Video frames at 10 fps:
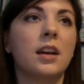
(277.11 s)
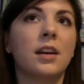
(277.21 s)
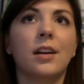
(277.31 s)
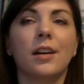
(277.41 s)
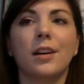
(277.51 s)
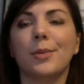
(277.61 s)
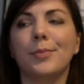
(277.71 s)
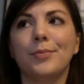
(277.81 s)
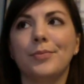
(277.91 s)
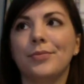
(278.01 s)

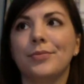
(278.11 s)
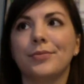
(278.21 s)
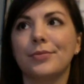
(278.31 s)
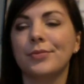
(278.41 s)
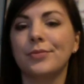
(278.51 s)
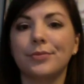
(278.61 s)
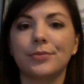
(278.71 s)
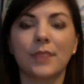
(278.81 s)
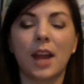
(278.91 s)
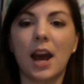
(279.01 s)

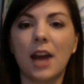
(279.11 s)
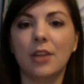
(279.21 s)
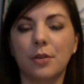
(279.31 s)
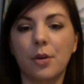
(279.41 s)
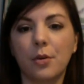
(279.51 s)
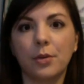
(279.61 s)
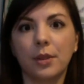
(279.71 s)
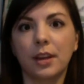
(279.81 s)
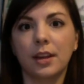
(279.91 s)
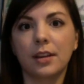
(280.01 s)
I don't know,
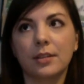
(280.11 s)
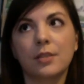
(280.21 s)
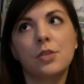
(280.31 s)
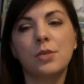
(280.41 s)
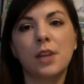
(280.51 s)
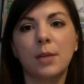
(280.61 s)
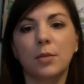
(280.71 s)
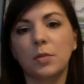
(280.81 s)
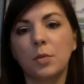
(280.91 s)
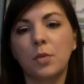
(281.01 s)
like 2
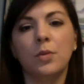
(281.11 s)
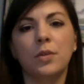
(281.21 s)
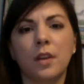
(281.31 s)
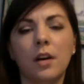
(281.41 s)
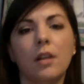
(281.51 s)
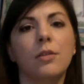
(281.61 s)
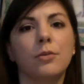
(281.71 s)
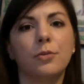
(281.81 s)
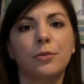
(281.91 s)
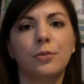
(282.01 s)
tablespoons
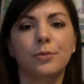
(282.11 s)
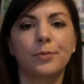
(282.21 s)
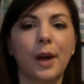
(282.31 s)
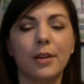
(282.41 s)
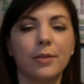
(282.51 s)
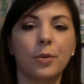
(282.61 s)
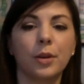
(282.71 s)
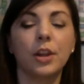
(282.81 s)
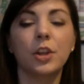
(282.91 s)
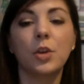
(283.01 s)
of olive
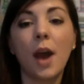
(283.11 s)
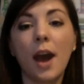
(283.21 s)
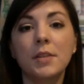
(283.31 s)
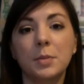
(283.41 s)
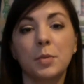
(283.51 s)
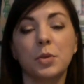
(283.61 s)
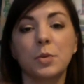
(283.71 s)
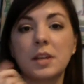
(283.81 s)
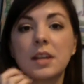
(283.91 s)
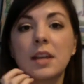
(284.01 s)
oil, and you have to put
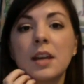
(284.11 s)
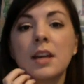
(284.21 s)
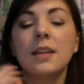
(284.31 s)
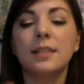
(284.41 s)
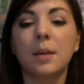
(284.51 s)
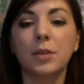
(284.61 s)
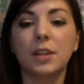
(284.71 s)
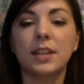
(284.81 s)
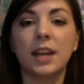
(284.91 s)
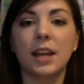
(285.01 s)
those in
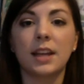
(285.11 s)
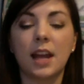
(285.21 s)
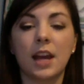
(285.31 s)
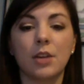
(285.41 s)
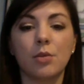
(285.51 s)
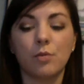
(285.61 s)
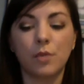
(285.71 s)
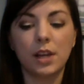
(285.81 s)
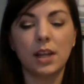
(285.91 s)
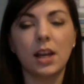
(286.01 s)
separately to get like an accurate
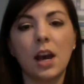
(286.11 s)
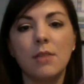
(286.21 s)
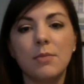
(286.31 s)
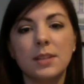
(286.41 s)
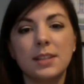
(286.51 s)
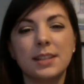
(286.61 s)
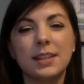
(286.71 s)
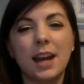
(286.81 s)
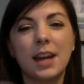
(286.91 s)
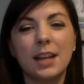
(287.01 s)
reading. I've
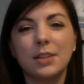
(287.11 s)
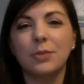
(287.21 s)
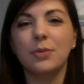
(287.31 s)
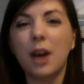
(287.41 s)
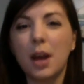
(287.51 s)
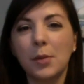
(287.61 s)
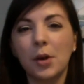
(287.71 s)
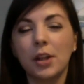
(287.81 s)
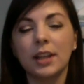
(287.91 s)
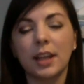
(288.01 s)
been kind of
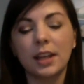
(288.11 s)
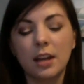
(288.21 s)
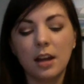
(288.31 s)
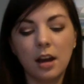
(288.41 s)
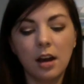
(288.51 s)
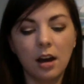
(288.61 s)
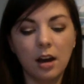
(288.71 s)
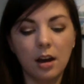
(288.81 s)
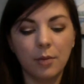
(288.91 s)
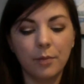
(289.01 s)
eyeballing it.
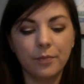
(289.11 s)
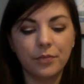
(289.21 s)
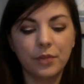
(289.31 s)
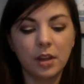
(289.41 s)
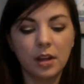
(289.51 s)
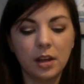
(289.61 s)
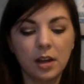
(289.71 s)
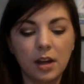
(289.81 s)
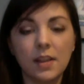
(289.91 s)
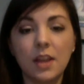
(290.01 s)

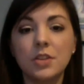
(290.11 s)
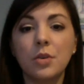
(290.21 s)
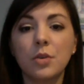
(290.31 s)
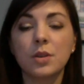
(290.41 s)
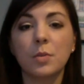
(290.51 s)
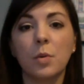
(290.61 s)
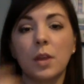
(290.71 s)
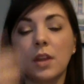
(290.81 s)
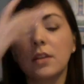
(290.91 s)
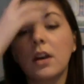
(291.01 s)
Unless you go
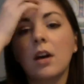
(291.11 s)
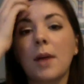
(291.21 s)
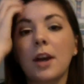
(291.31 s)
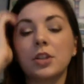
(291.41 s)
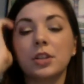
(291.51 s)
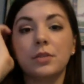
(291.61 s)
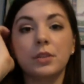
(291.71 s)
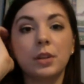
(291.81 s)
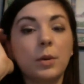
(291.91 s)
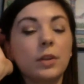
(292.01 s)
somewhere that's actually
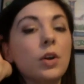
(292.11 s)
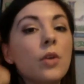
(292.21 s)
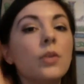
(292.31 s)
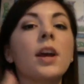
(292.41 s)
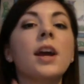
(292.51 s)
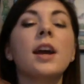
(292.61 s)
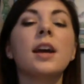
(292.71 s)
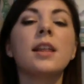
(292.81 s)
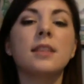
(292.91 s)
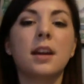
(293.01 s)
really well known,
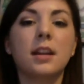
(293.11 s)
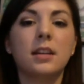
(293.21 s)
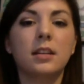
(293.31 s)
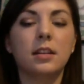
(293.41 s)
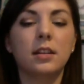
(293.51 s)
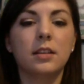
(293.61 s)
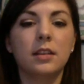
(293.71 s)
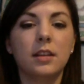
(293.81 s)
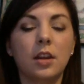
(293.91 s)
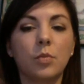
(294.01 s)
then
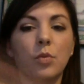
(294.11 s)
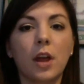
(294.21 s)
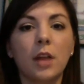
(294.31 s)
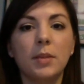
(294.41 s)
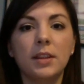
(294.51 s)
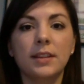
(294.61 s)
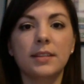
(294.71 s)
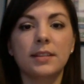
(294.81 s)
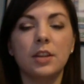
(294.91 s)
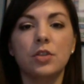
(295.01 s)
it'll probably be
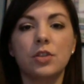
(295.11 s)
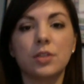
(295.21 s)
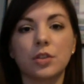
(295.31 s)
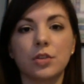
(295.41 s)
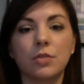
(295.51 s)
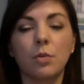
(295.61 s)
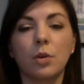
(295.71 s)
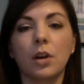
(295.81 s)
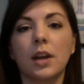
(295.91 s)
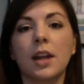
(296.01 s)
listed. You just search
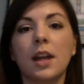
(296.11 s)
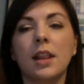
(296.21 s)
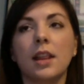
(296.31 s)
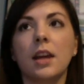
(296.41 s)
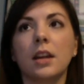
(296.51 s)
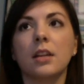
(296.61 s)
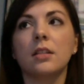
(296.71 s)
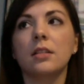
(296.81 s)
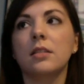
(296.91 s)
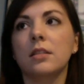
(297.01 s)
for it, like
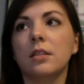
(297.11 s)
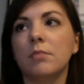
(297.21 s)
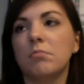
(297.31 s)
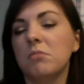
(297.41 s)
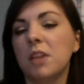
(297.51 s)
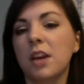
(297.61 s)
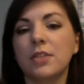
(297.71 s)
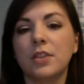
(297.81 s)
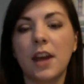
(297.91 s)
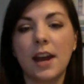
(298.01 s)

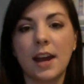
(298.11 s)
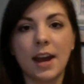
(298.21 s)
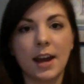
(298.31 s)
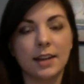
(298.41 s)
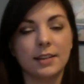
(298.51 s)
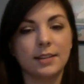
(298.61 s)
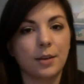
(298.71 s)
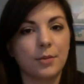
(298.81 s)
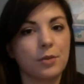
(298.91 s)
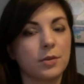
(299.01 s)
yesterday I had
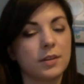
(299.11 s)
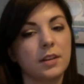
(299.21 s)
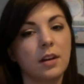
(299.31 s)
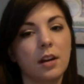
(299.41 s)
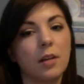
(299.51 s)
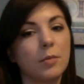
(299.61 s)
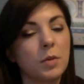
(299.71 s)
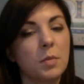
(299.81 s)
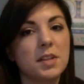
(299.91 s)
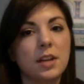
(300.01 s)
some frozen
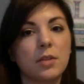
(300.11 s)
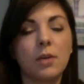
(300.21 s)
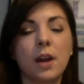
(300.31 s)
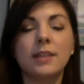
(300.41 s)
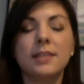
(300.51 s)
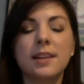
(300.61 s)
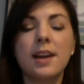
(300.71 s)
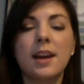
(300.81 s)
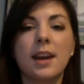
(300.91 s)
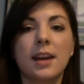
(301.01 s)
sweet potato fries,
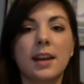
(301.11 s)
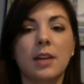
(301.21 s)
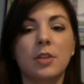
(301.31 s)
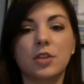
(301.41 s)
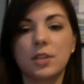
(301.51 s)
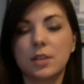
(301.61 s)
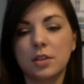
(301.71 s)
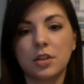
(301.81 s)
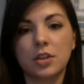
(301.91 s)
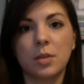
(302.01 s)
and I just
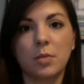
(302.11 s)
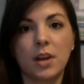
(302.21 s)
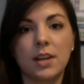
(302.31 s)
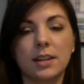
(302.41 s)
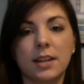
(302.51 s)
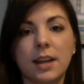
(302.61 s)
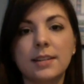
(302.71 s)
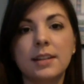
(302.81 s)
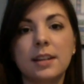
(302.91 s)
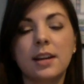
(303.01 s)
searched the brand
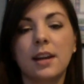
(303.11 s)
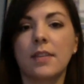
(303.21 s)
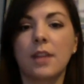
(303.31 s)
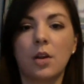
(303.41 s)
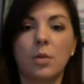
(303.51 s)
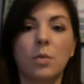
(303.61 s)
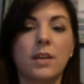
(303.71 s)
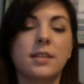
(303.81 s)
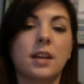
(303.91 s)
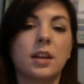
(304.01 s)
Alexia, and there it was, and I